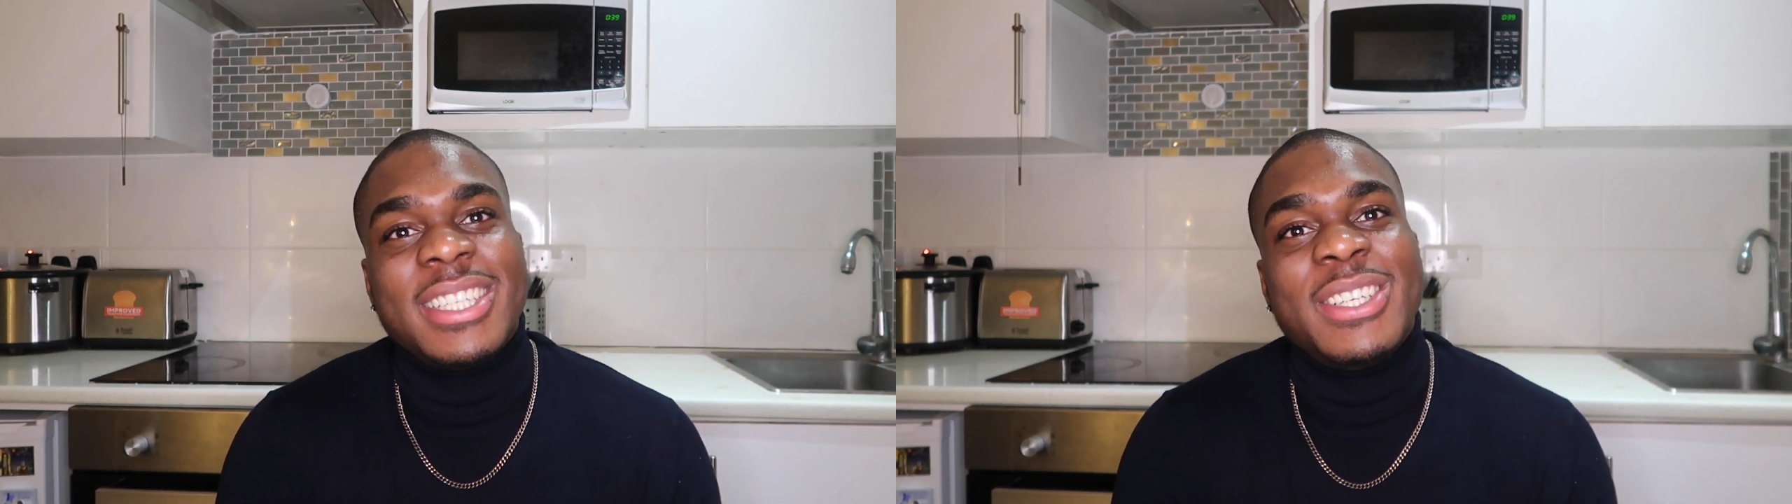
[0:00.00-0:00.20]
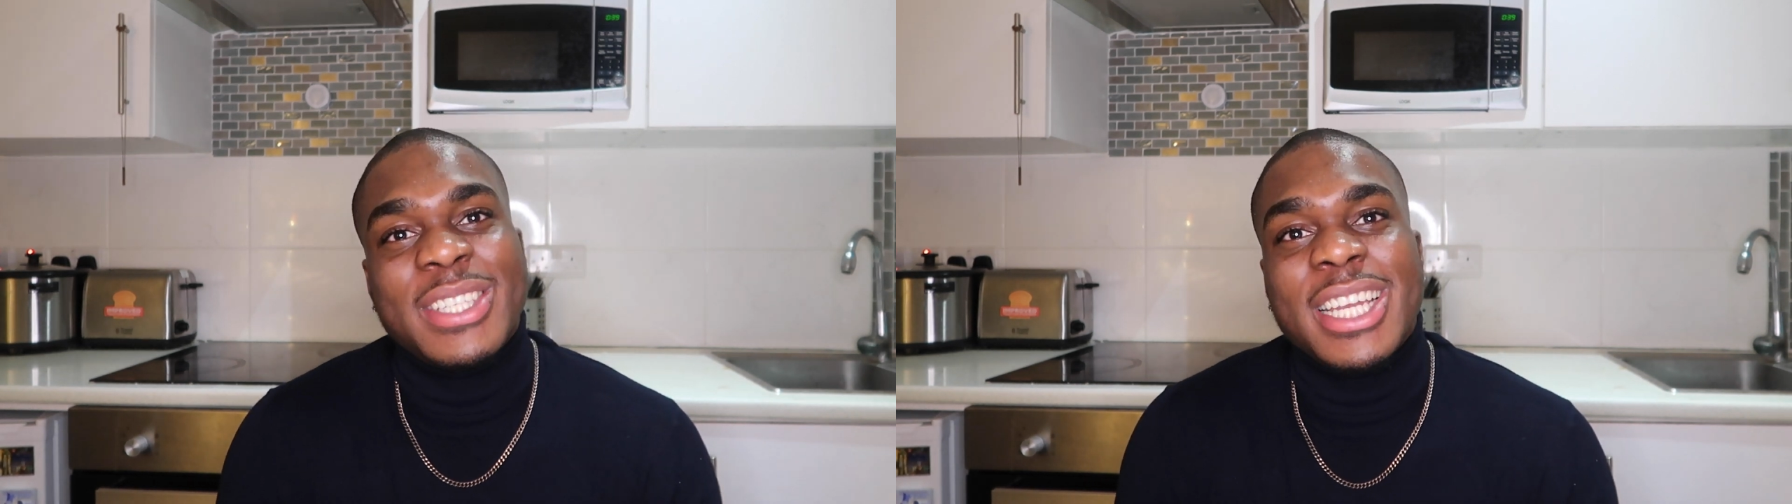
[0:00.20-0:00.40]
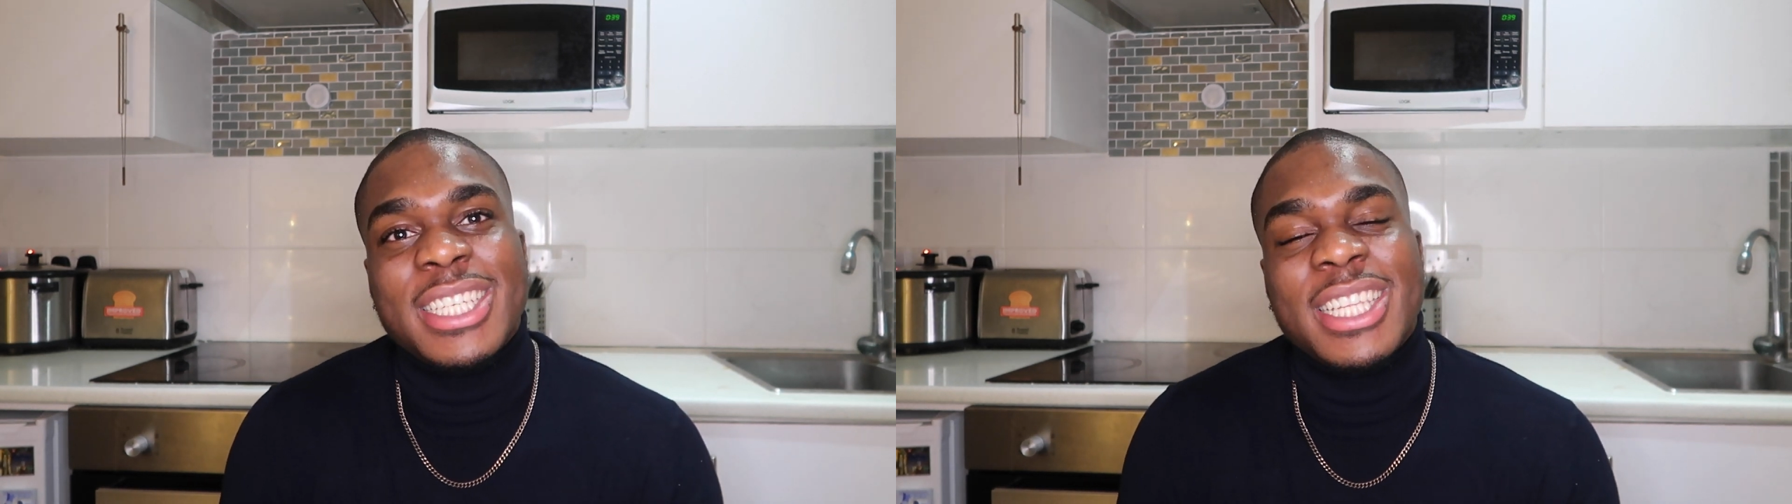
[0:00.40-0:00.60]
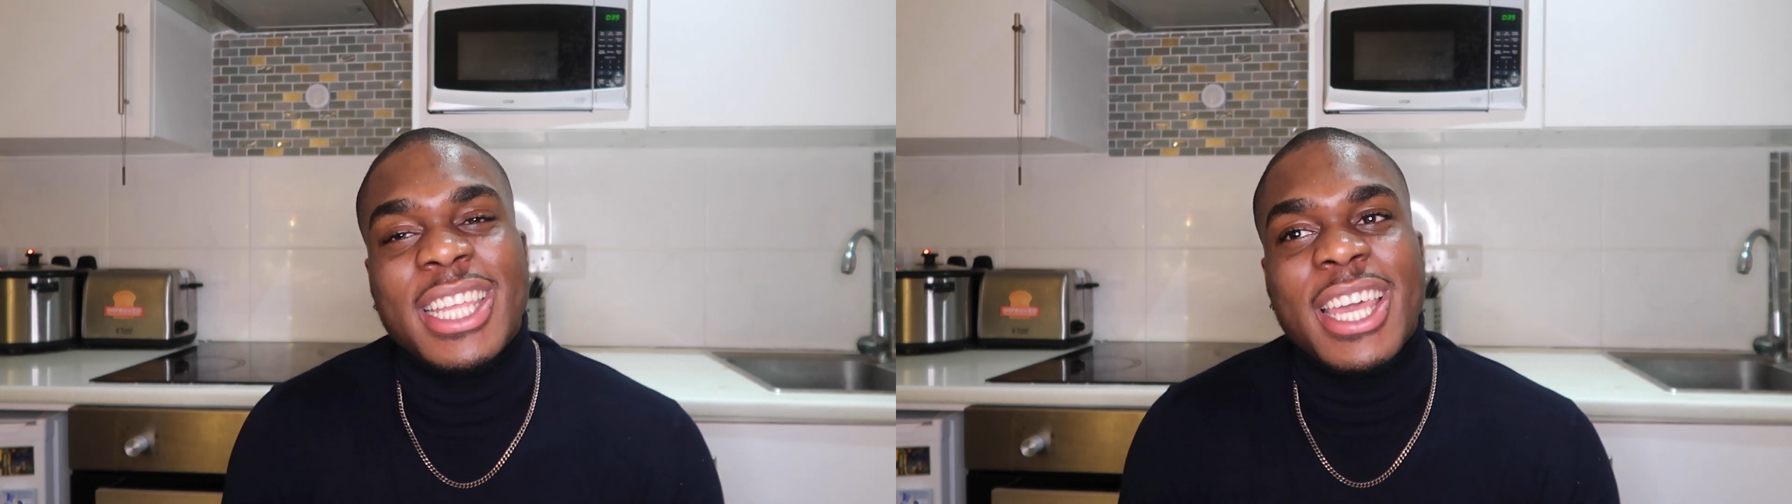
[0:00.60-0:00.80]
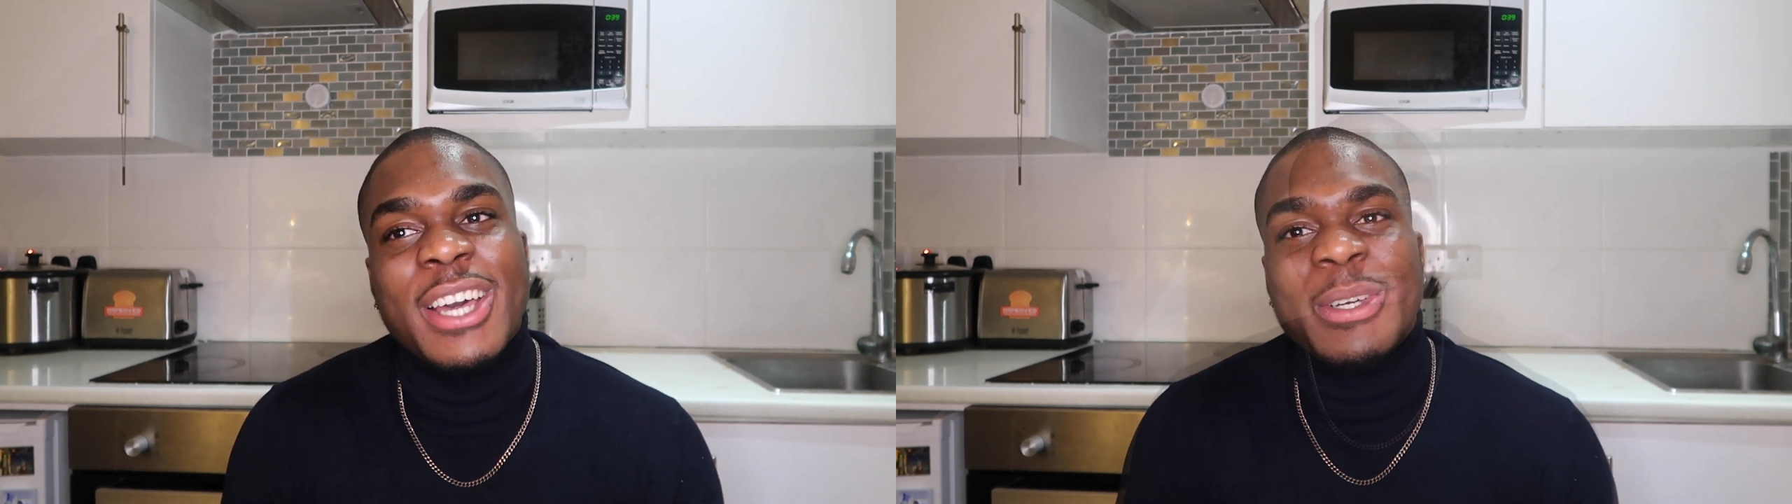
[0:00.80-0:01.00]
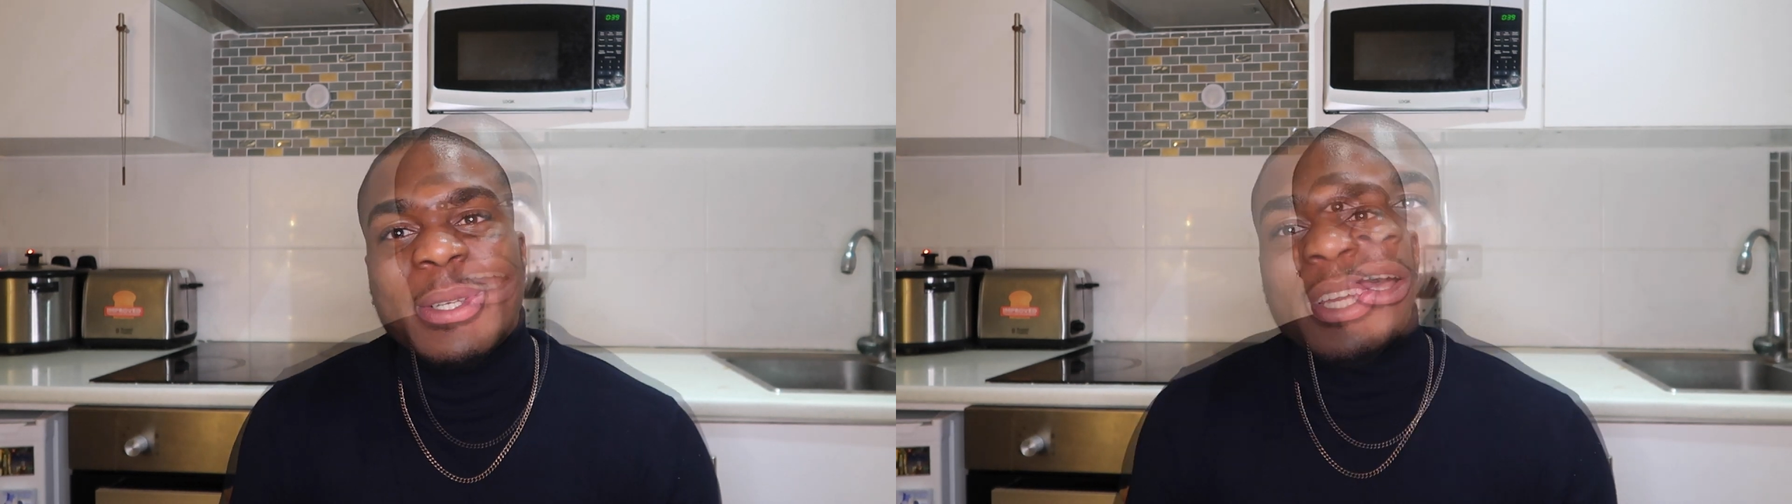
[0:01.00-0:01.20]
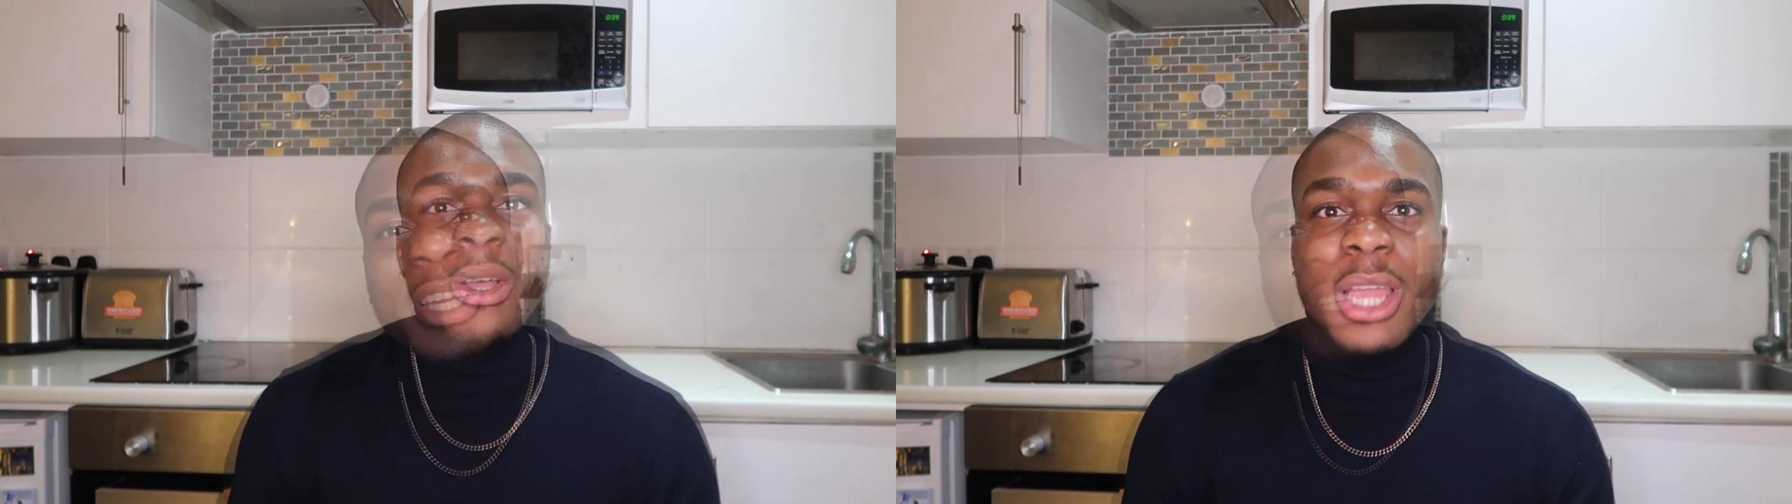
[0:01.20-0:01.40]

It was actually the ghetto.